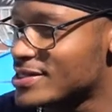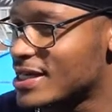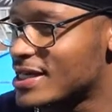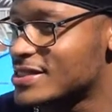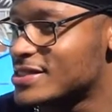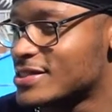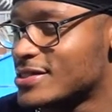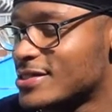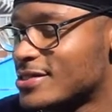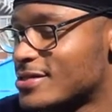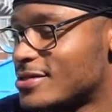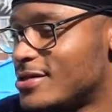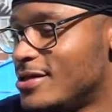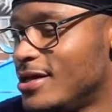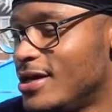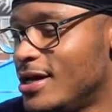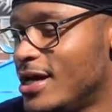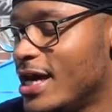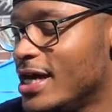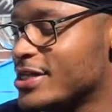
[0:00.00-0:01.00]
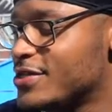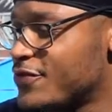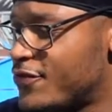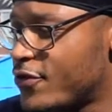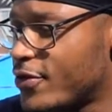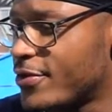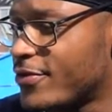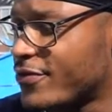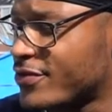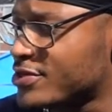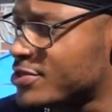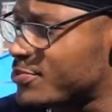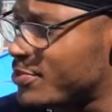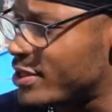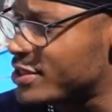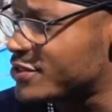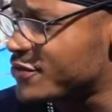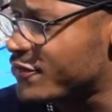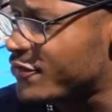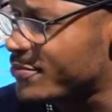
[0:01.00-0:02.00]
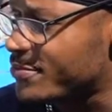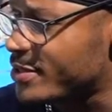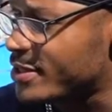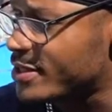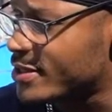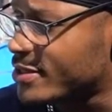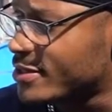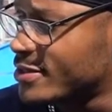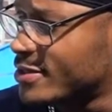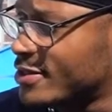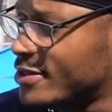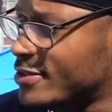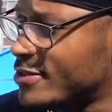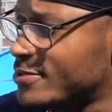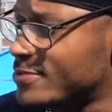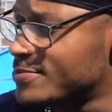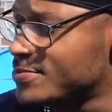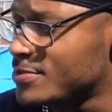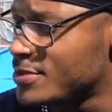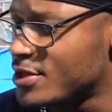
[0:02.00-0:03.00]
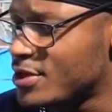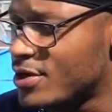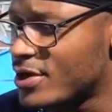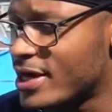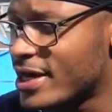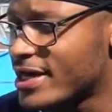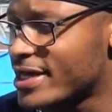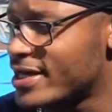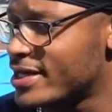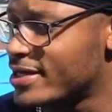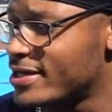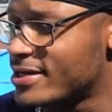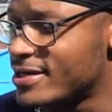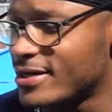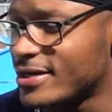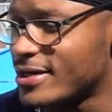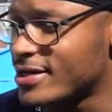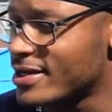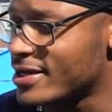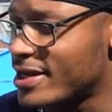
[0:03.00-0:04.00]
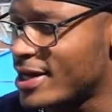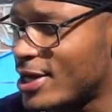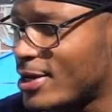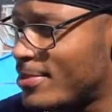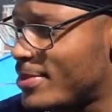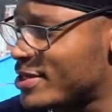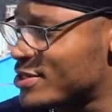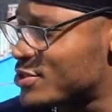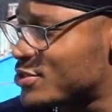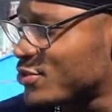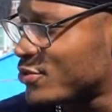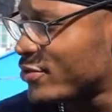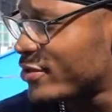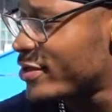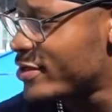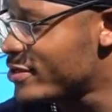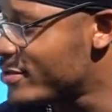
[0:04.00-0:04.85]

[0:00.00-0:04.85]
that's a form of expression for me. I can get out my story.